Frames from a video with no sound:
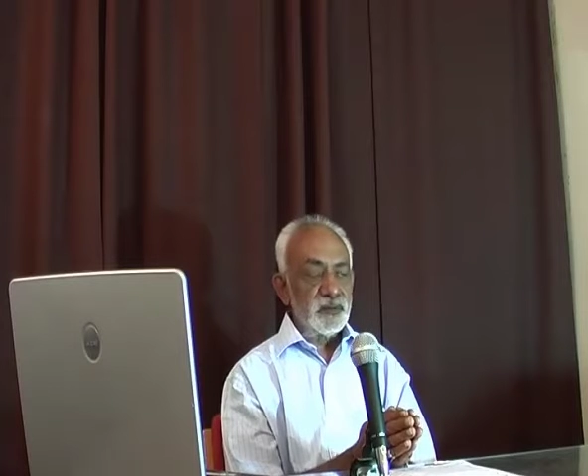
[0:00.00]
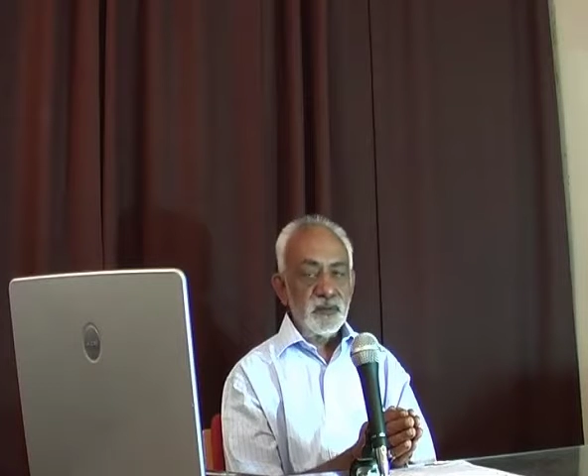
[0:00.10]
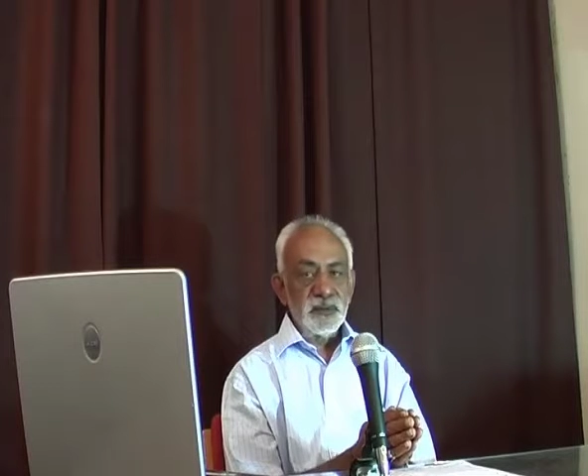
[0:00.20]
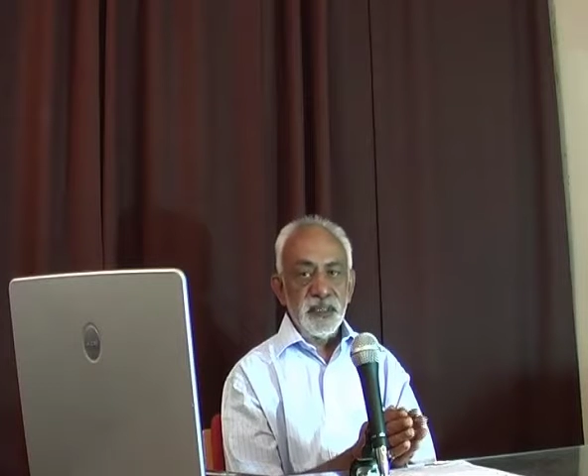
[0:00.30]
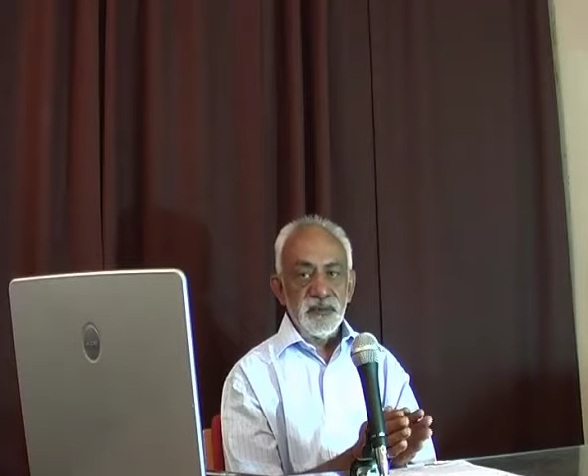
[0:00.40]

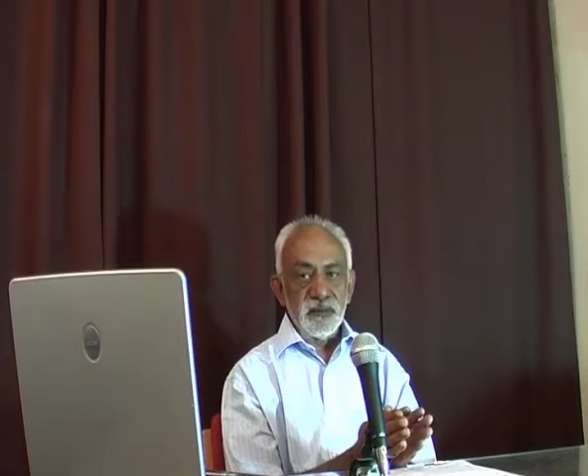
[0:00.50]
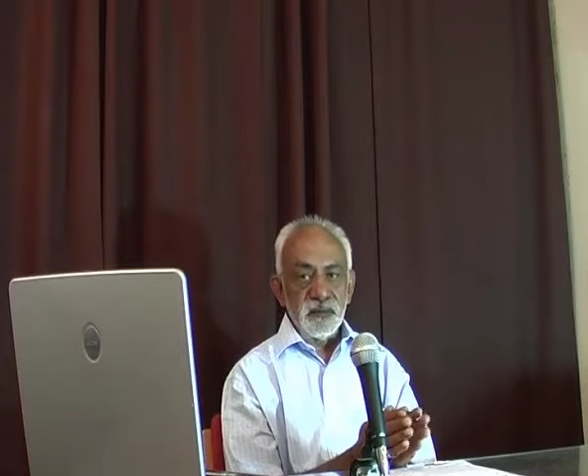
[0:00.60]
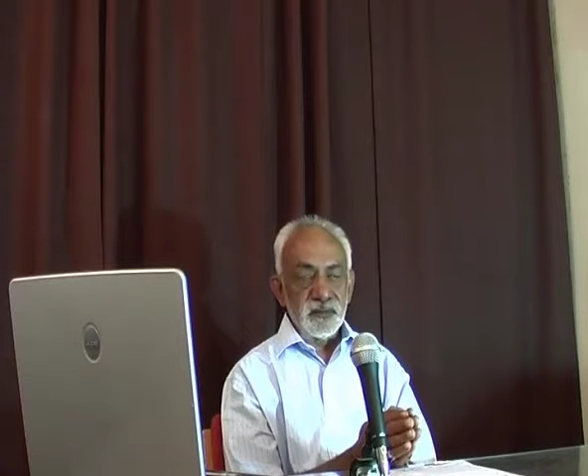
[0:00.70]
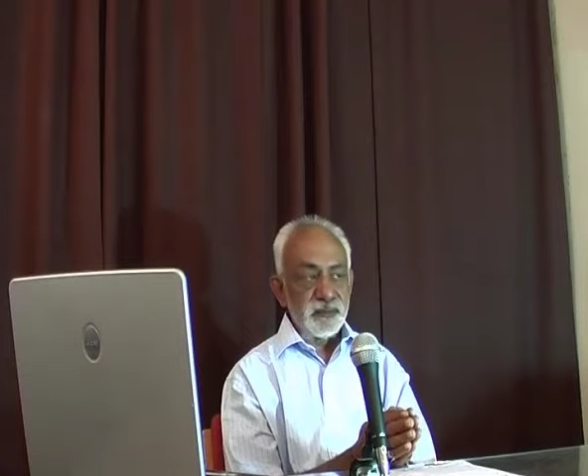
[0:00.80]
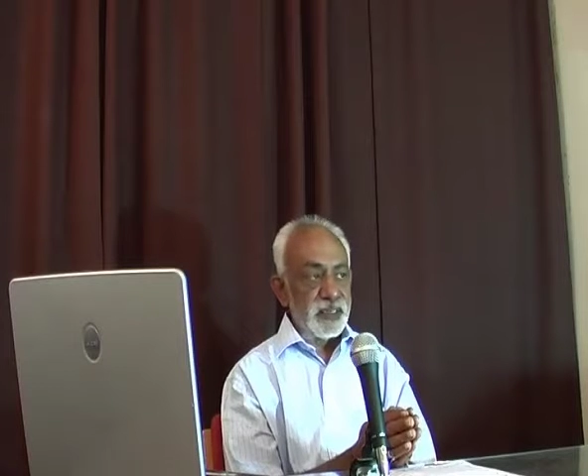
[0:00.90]
or general
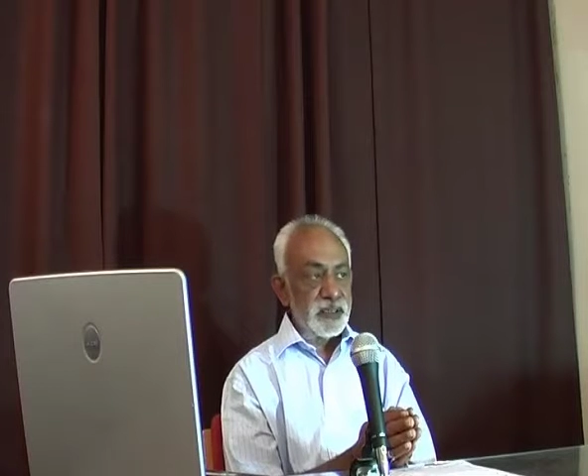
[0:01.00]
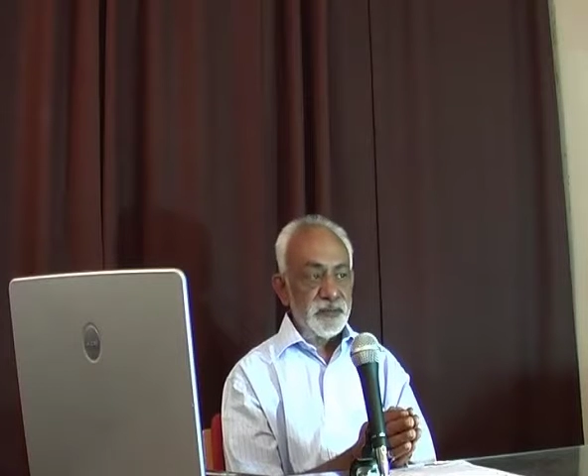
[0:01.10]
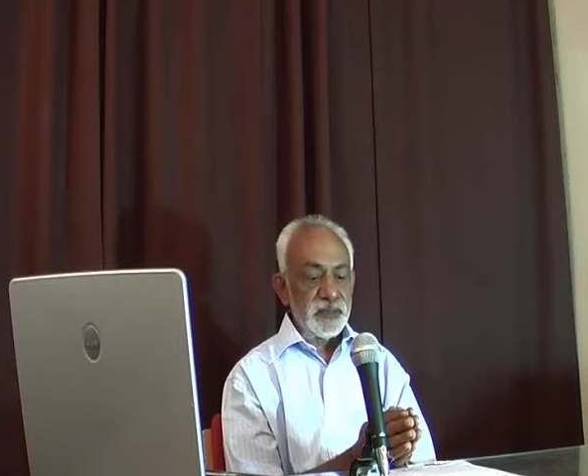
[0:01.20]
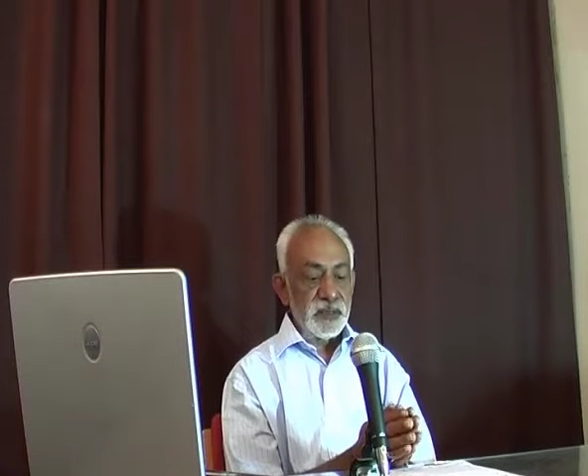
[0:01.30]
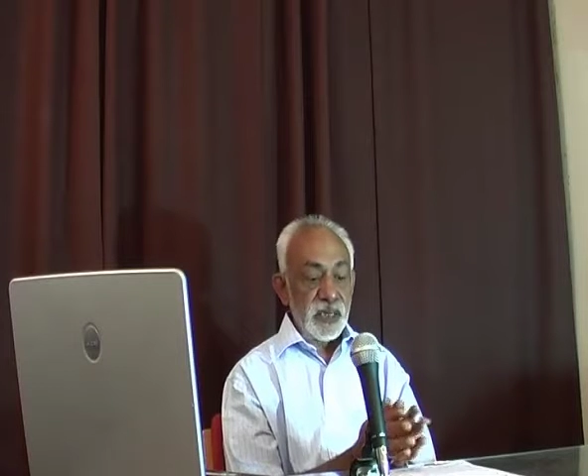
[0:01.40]
risk
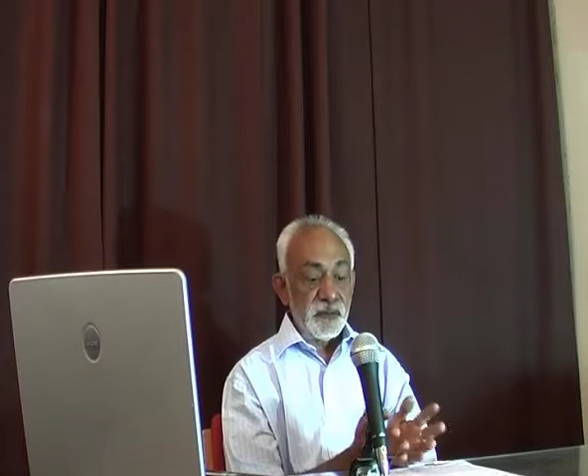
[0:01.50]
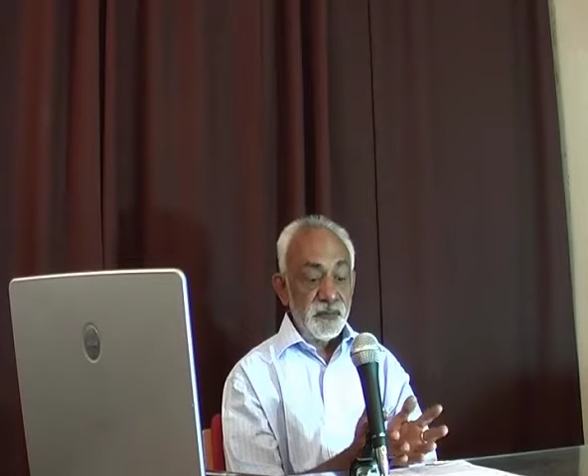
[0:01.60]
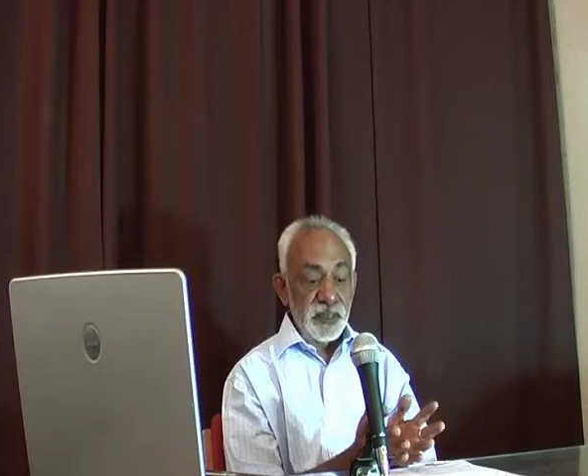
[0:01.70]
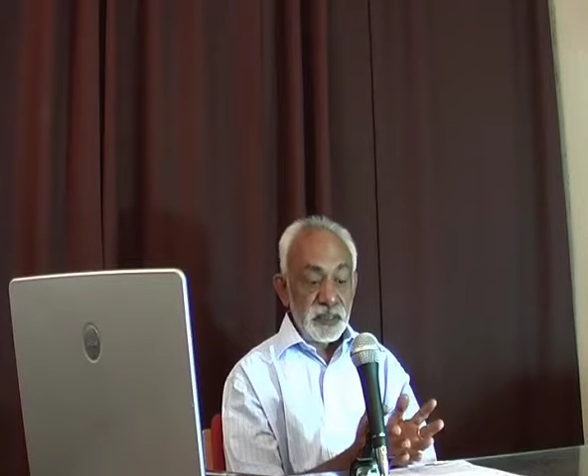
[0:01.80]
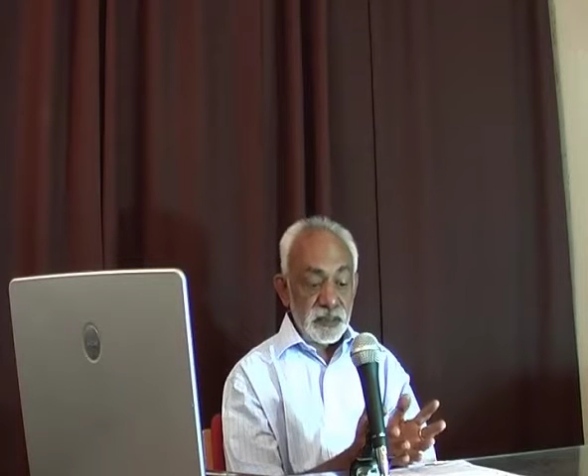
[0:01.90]
management. Now
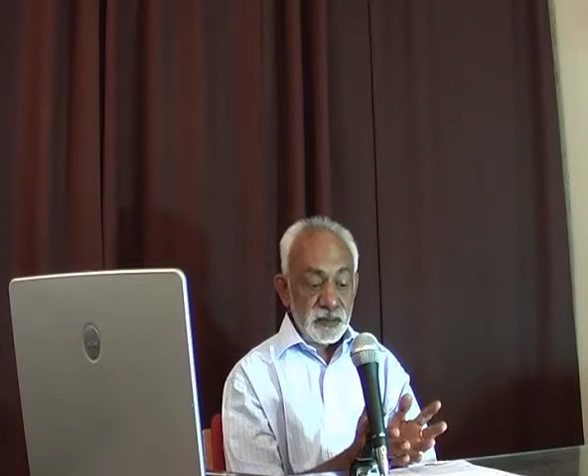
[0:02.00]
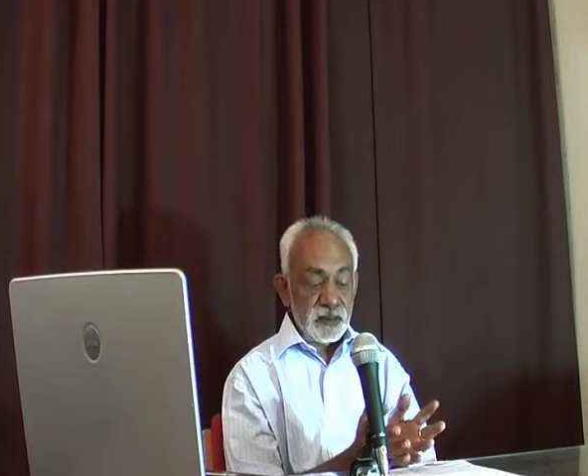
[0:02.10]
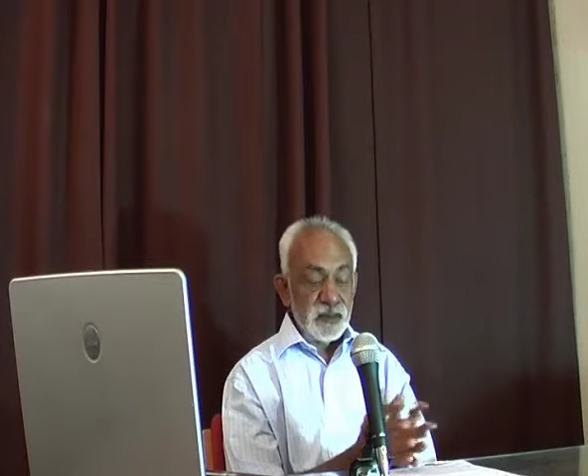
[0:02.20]
we are